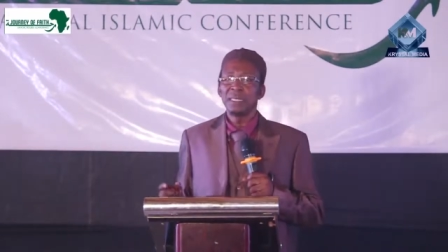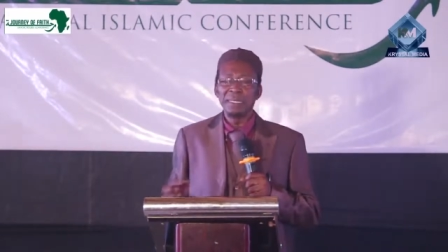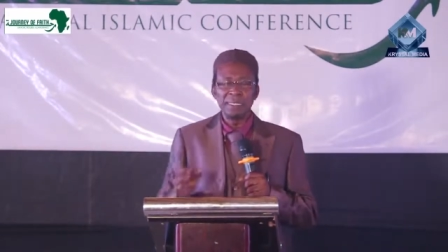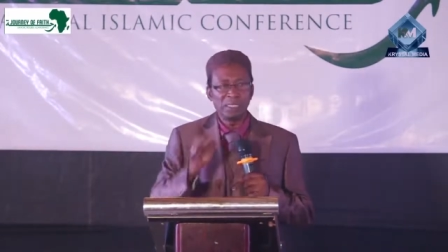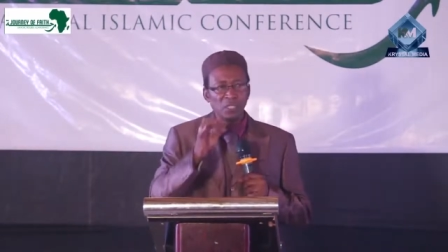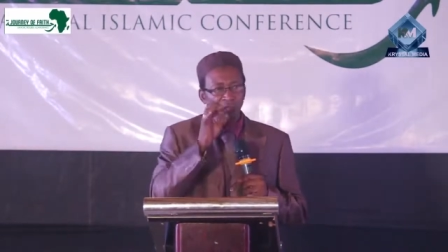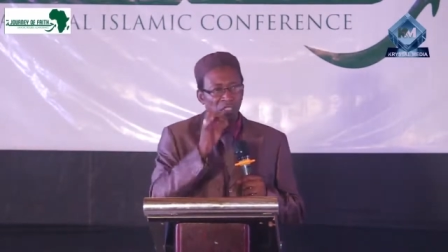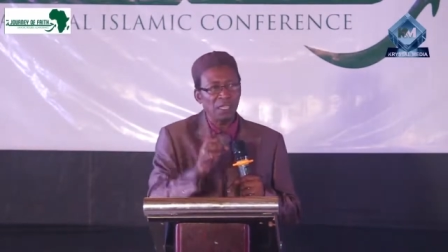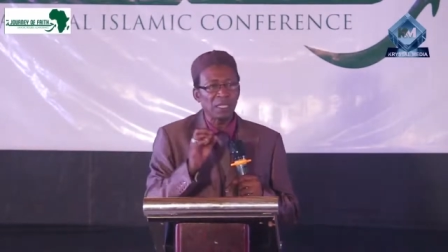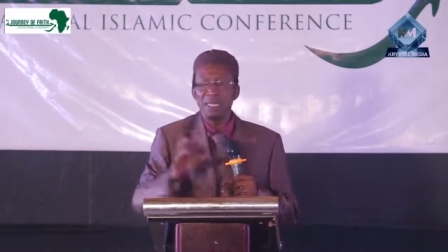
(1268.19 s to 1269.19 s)
it is
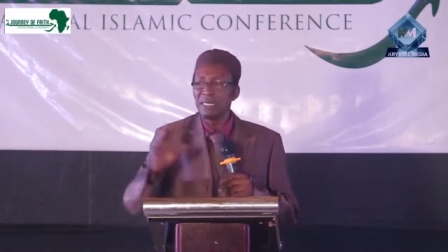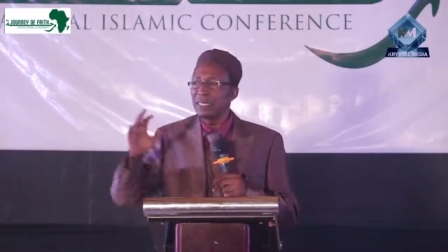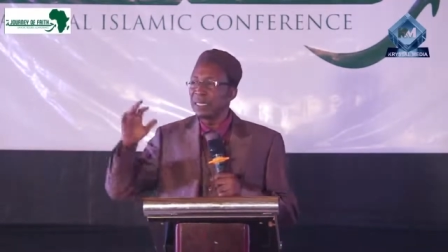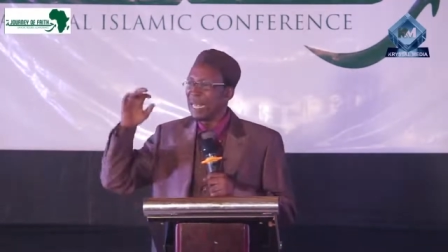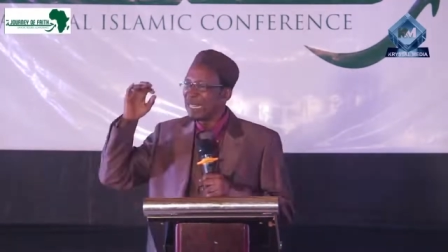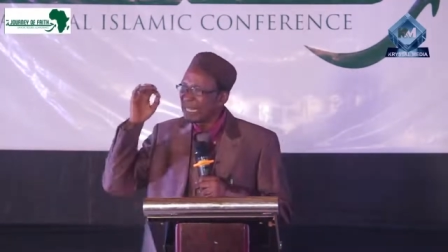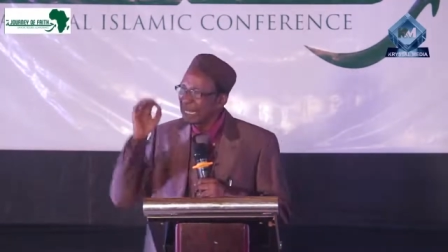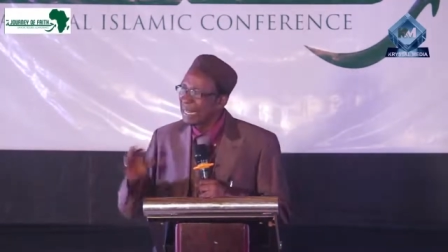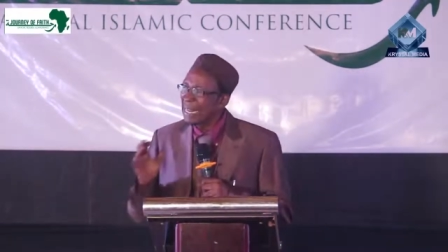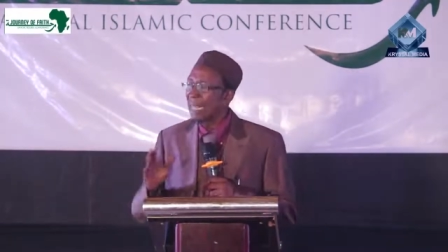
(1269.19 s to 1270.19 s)
succinctly and
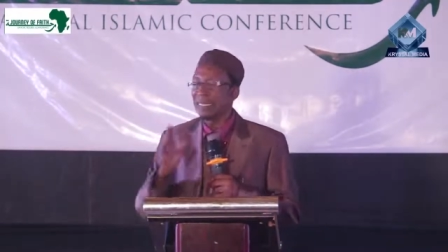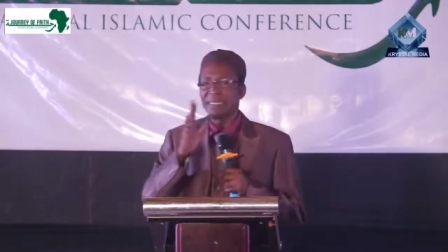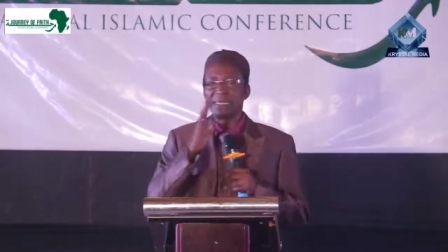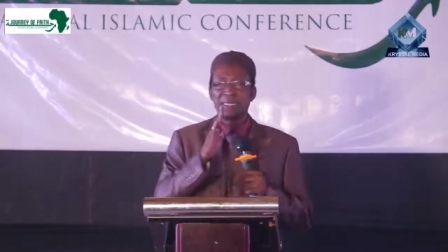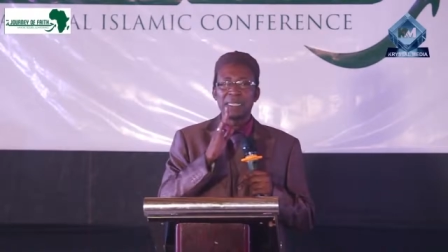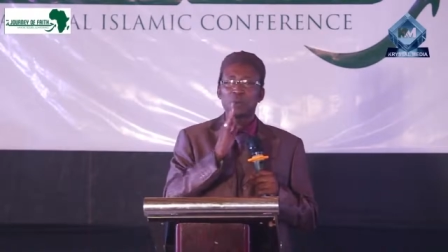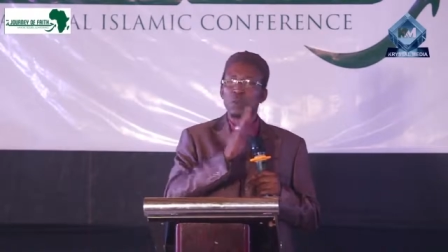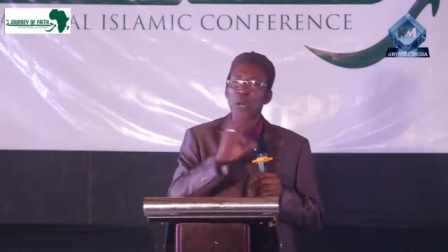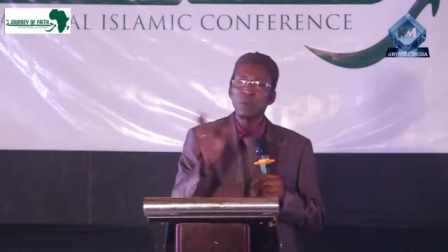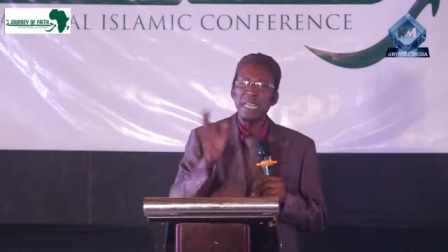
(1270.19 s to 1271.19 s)
clearly stated
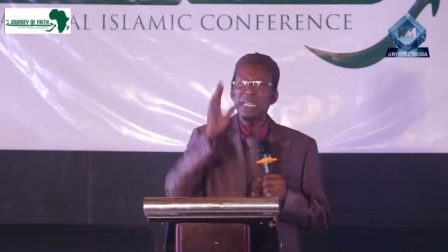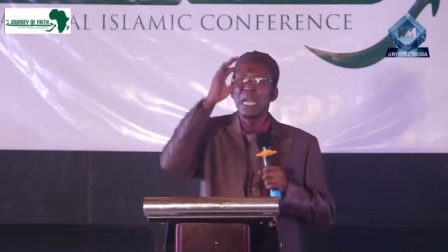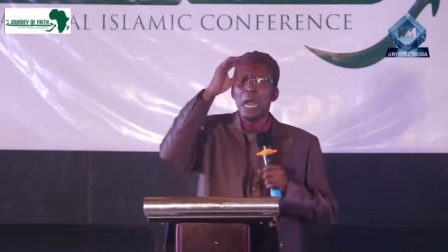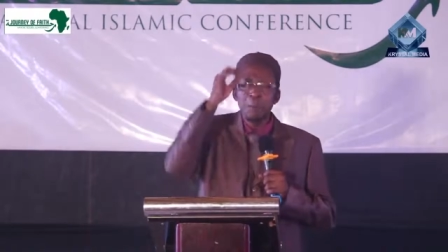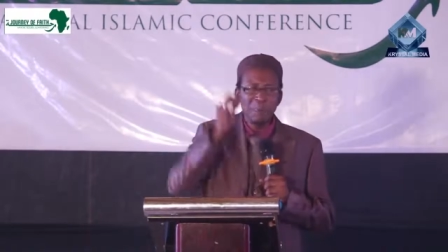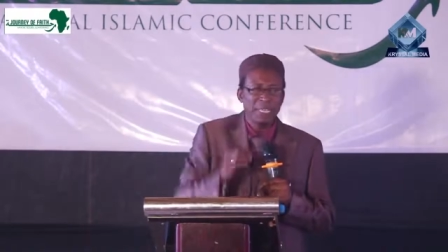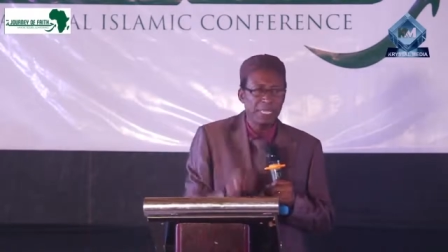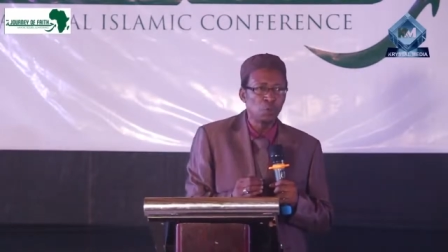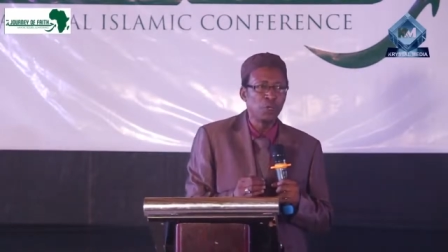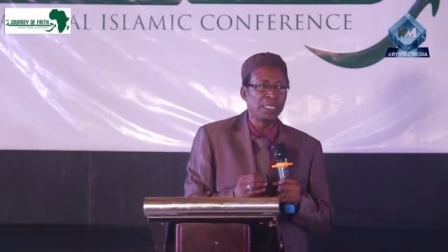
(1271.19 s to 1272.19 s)
without any
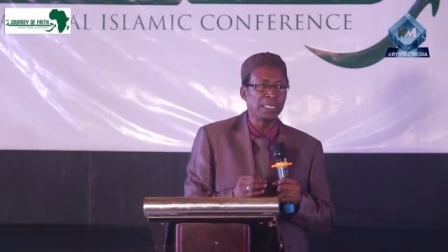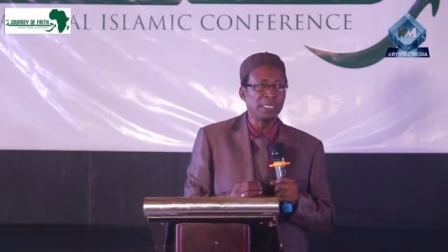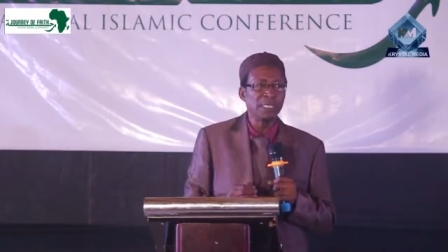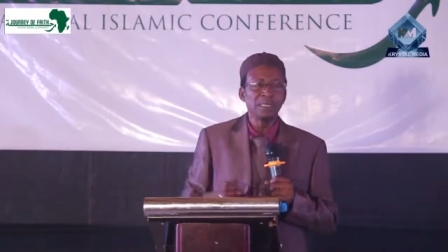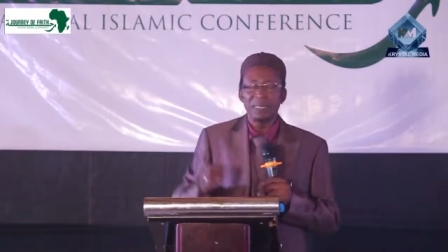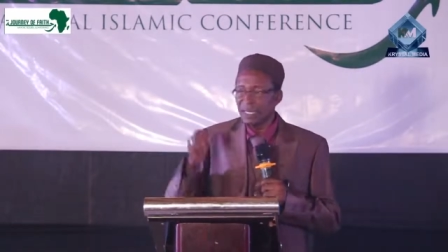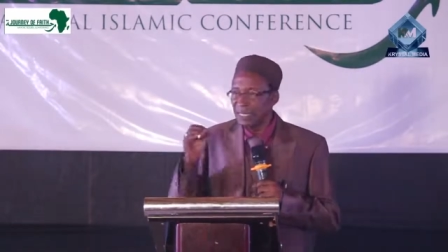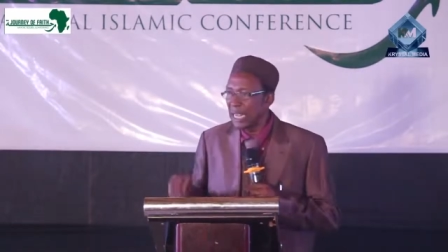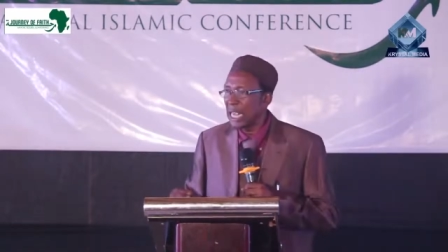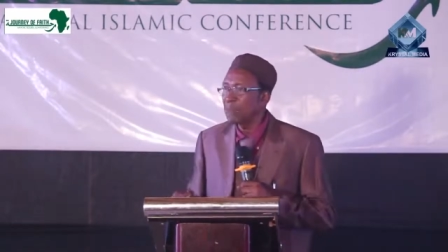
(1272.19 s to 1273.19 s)
ambiguity that the
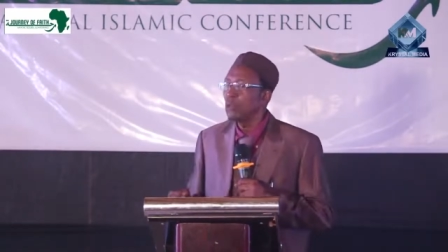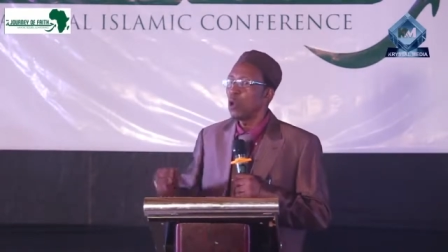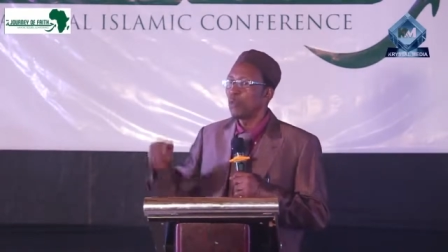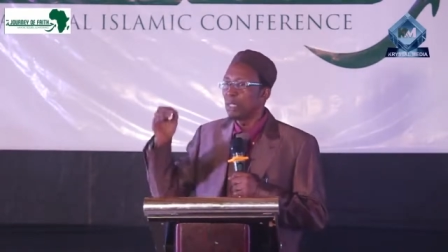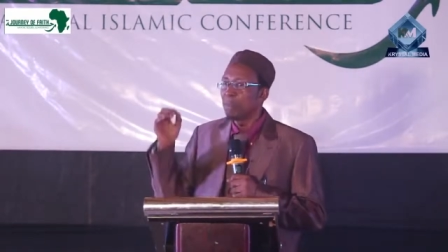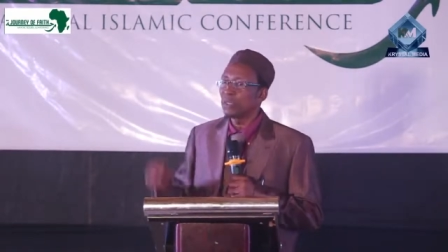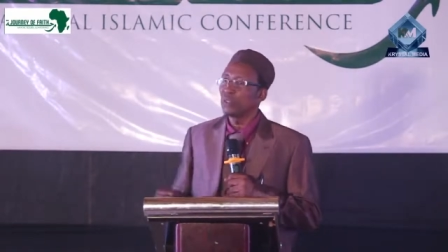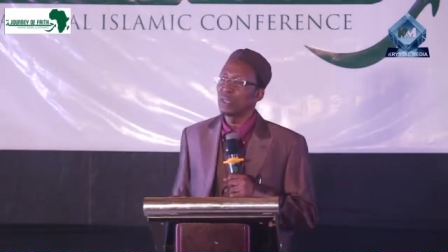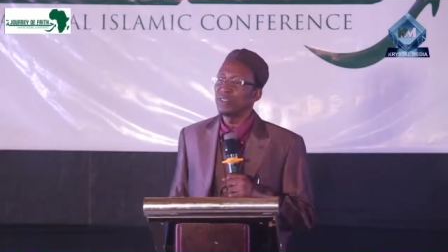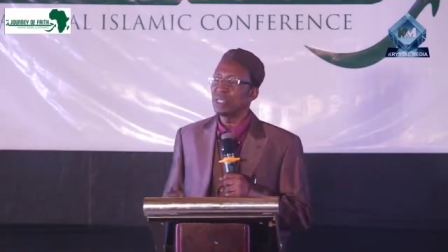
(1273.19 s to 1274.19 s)
name of the
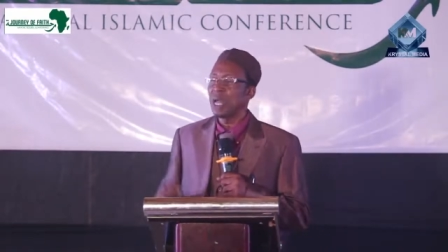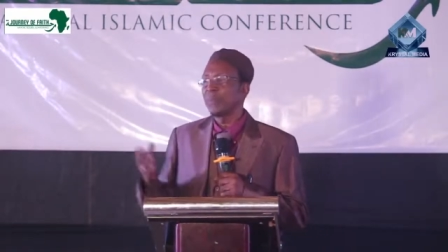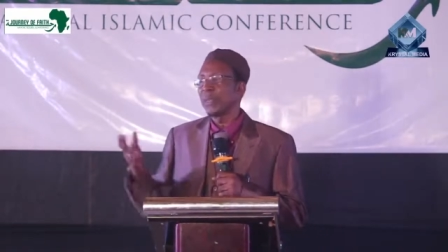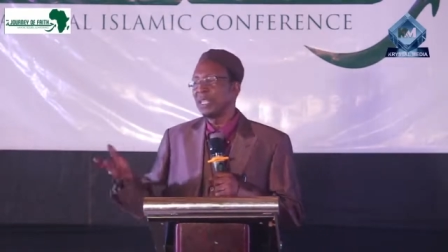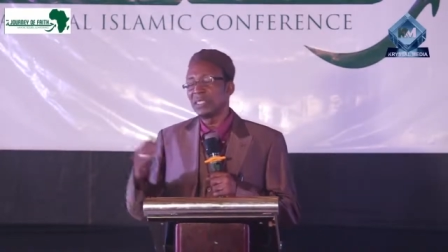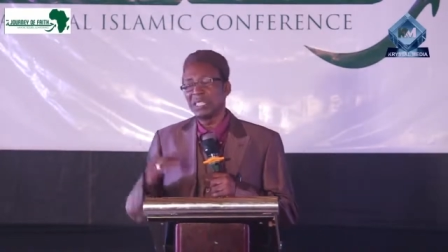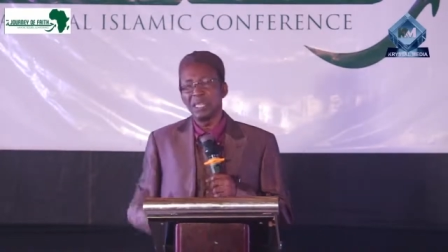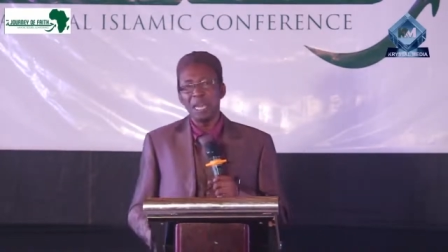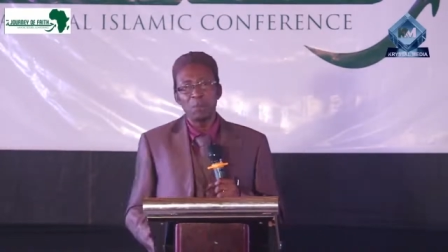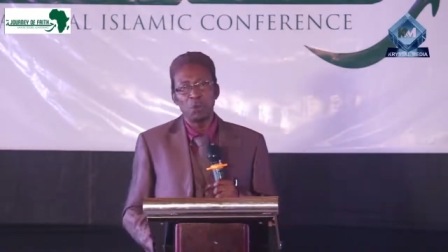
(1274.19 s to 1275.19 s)
messenger of Islam is
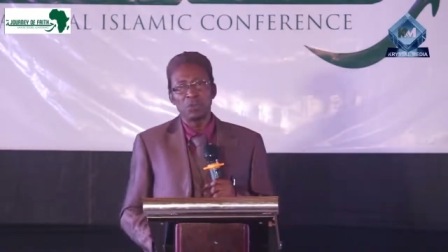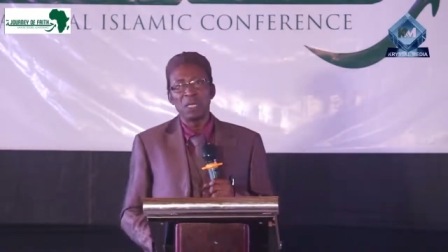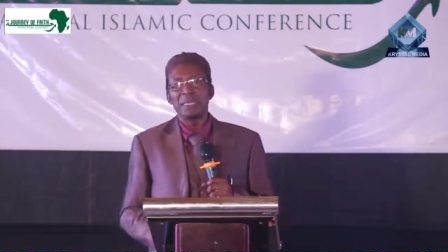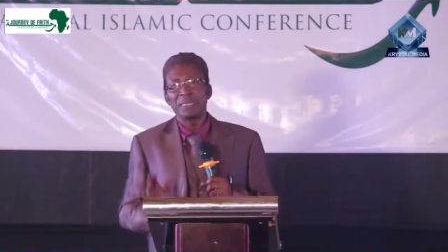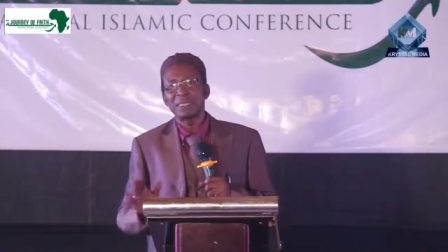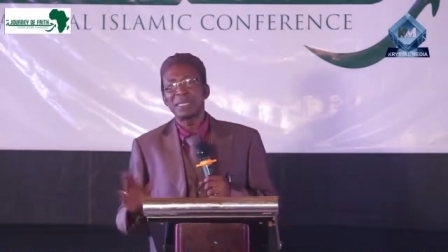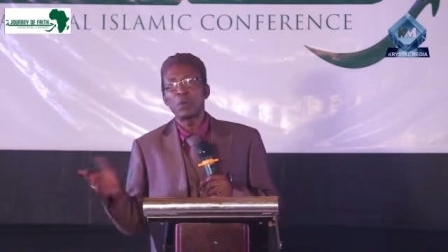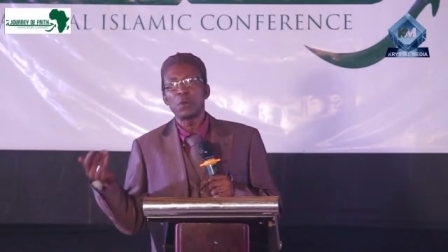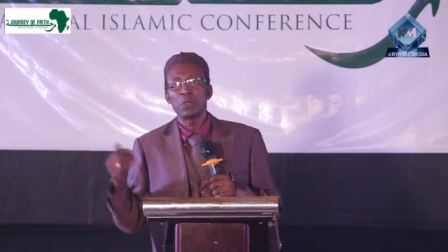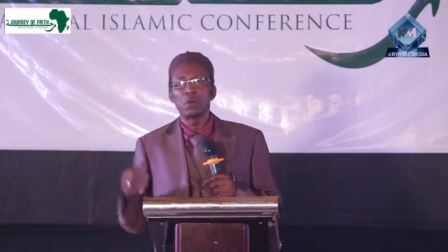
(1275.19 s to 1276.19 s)
in their books, just
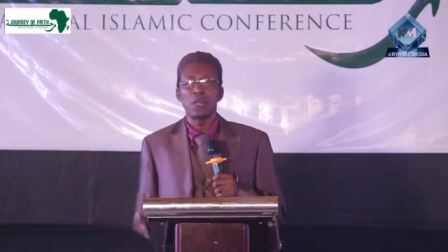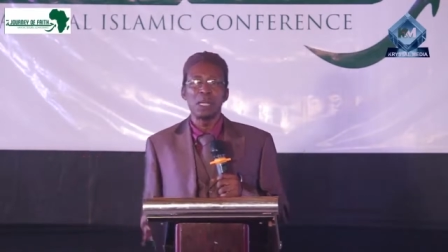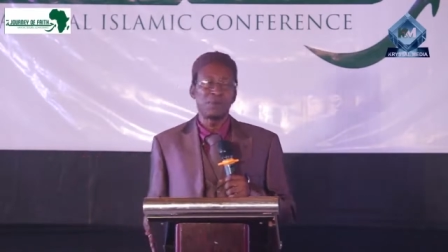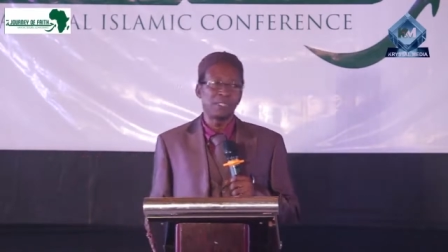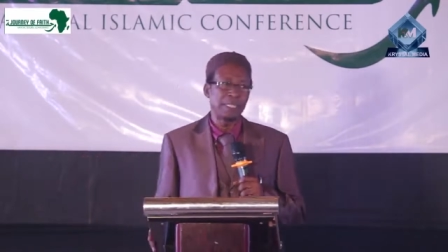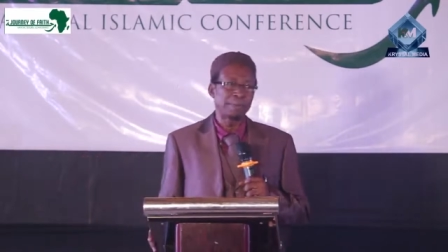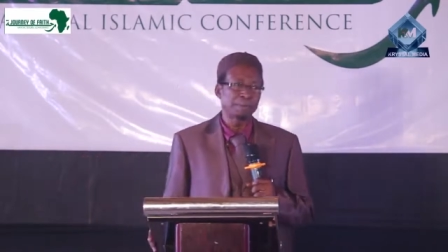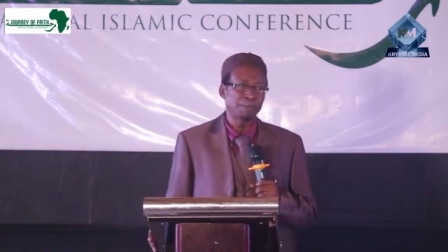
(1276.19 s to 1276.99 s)
like what the Quran have said.